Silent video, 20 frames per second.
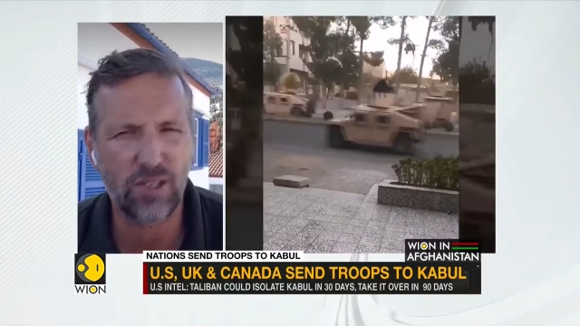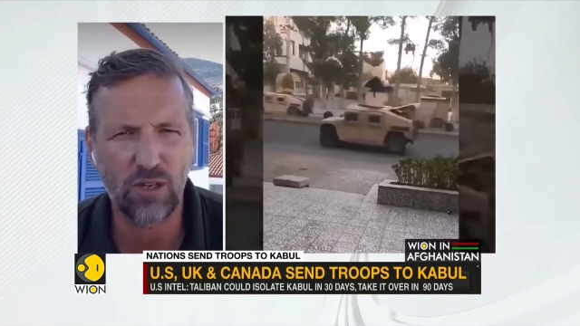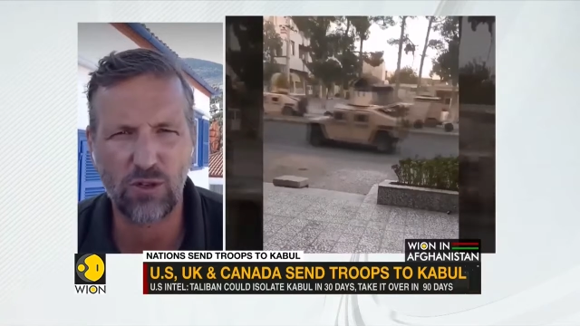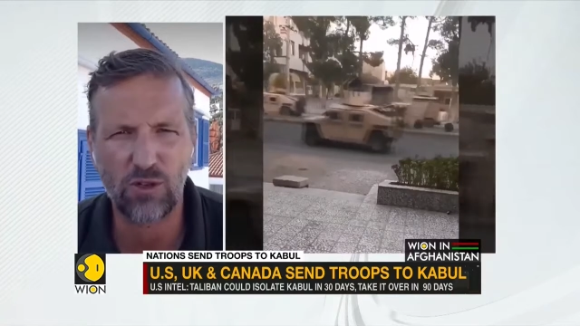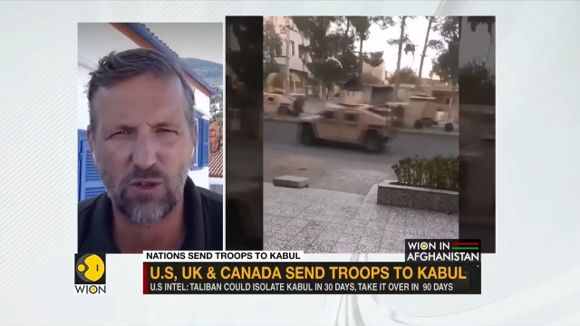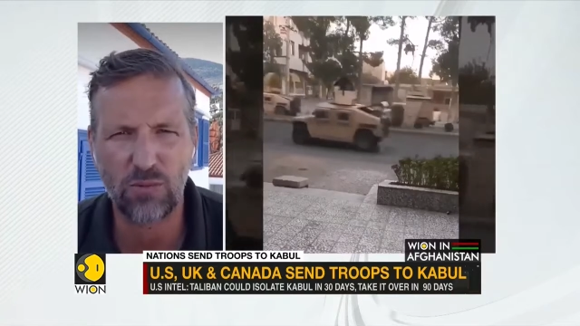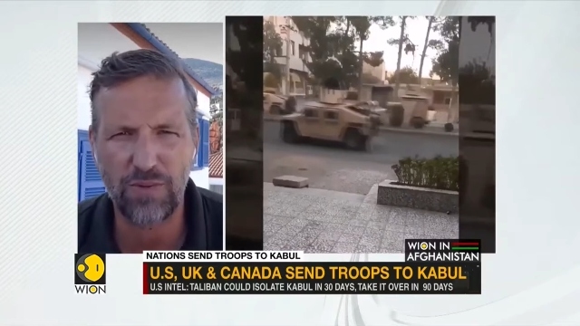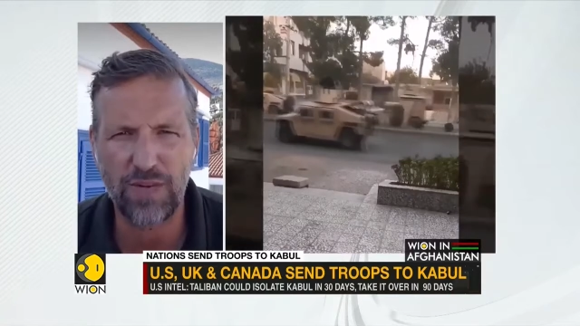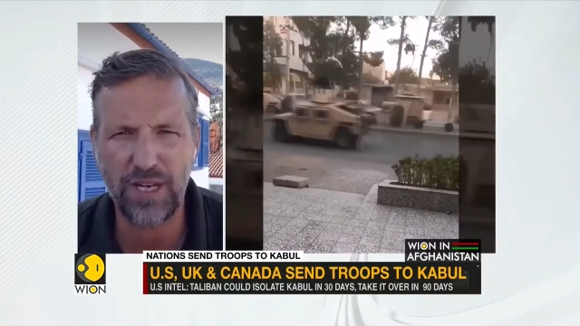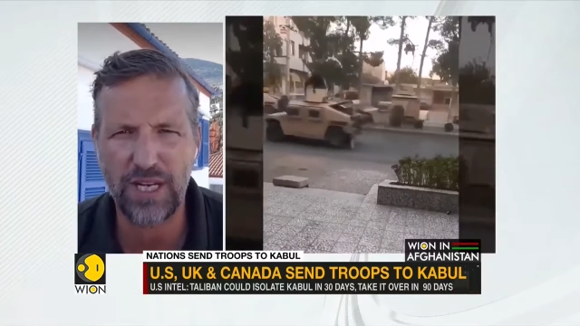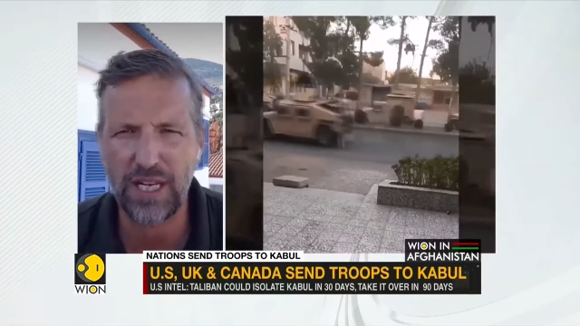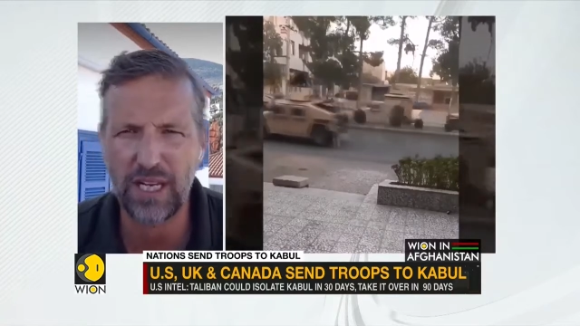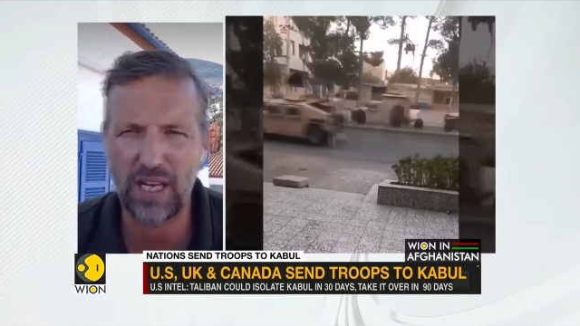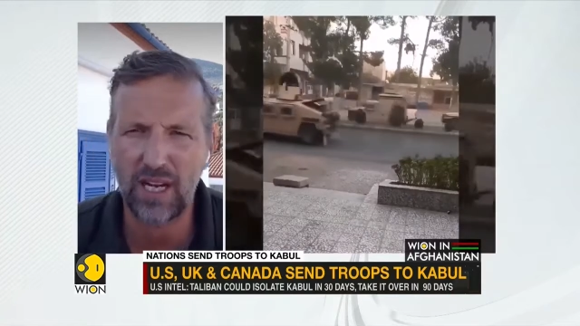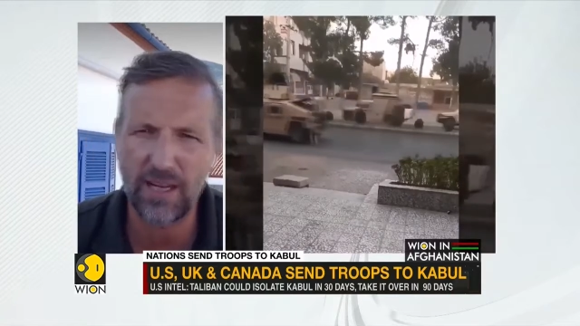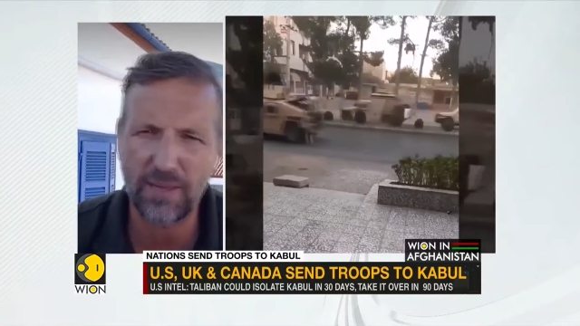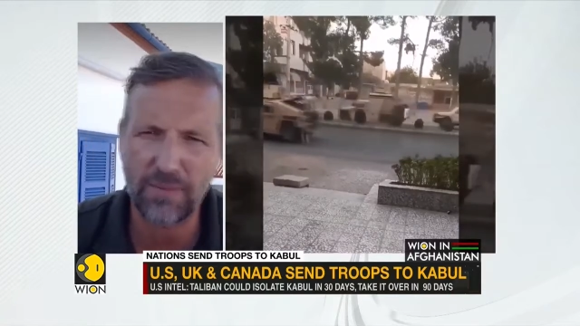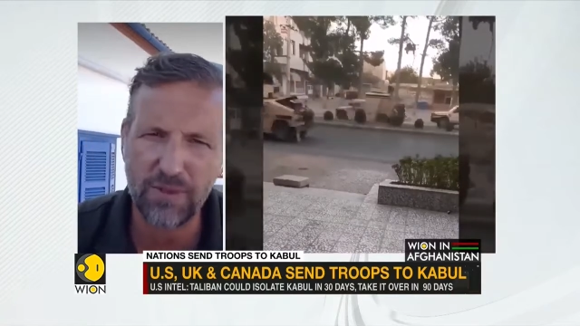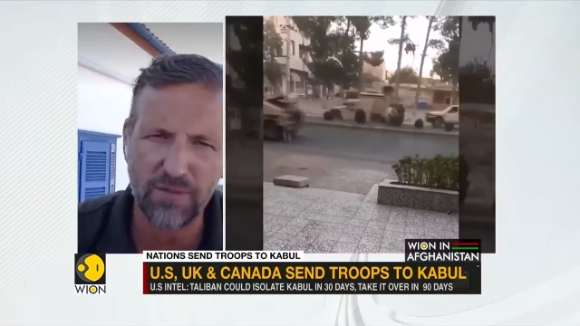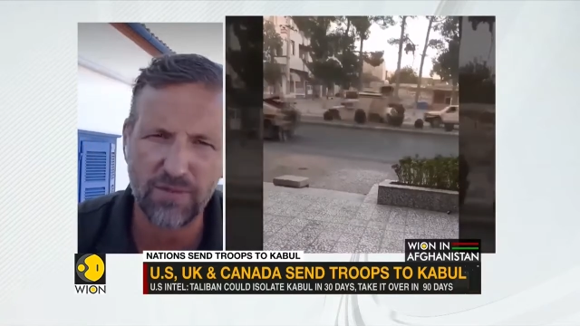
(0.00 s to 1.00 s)
social media
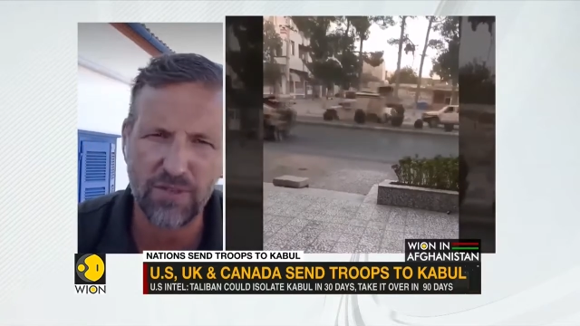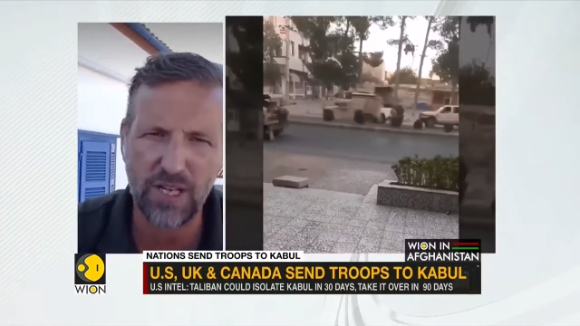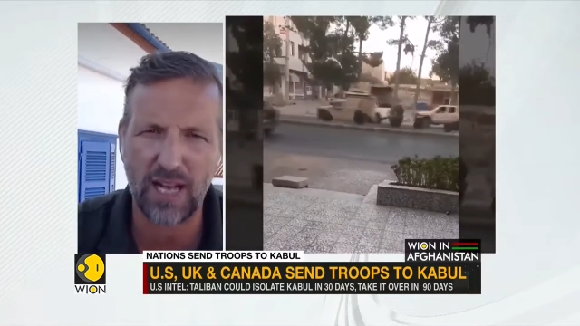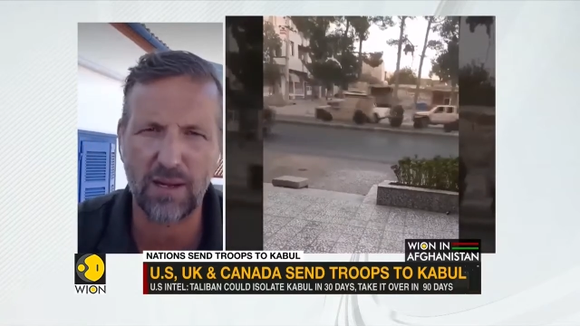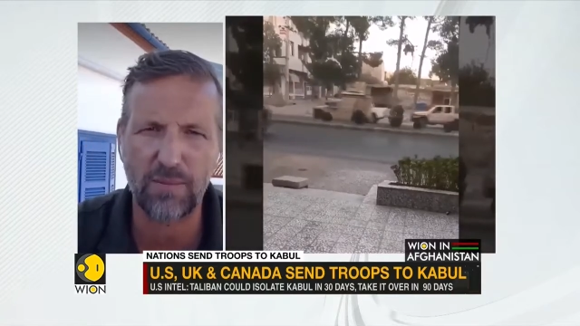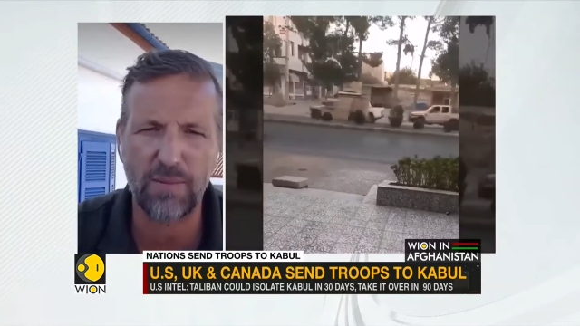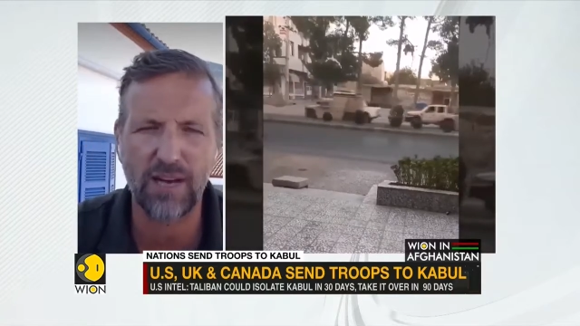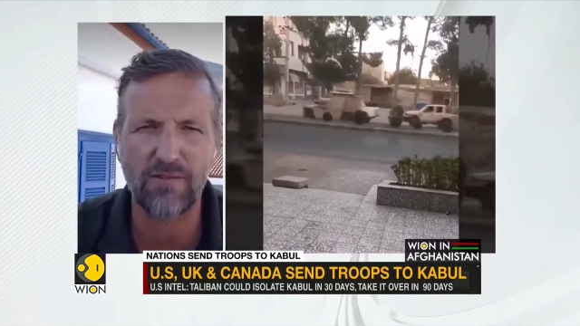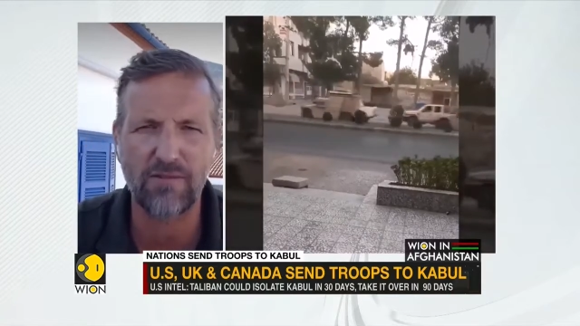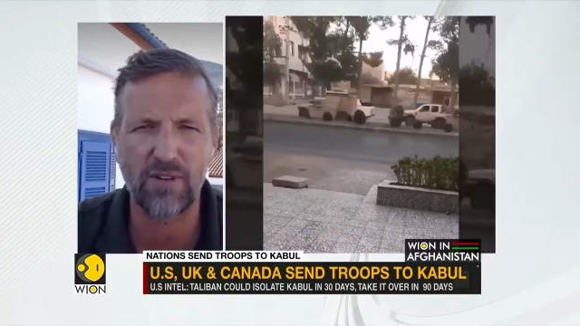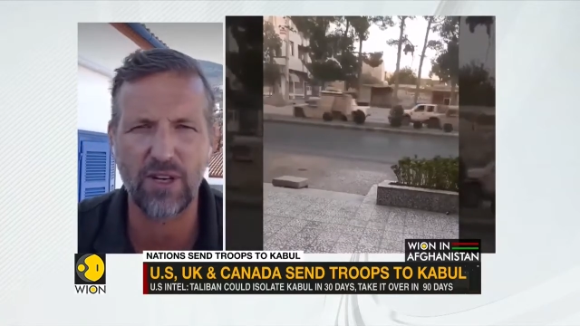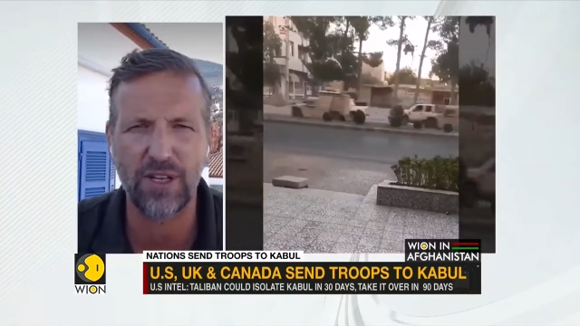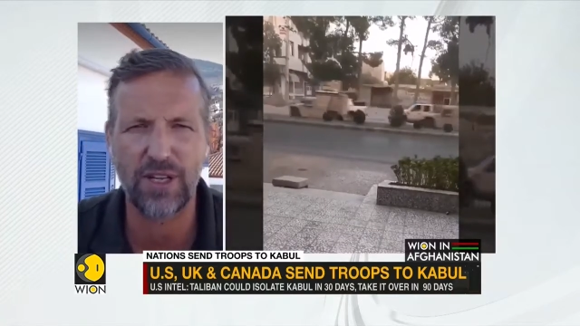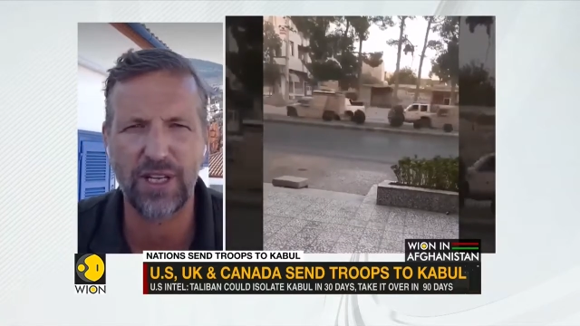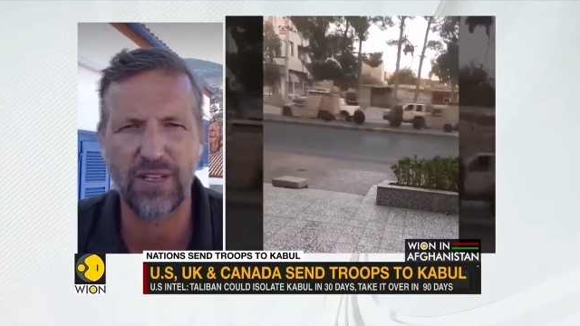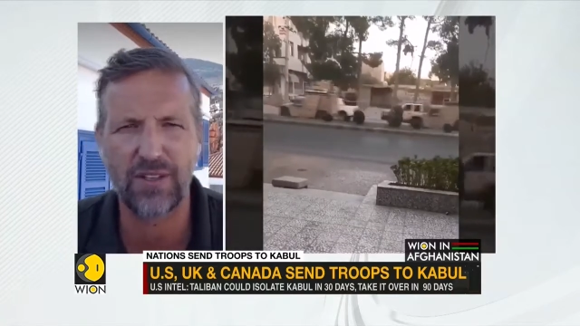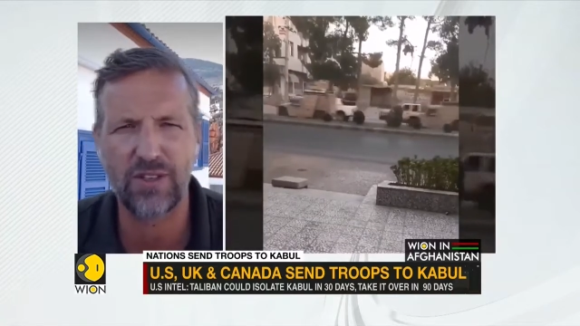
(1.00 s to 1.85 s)
clips of Taliban running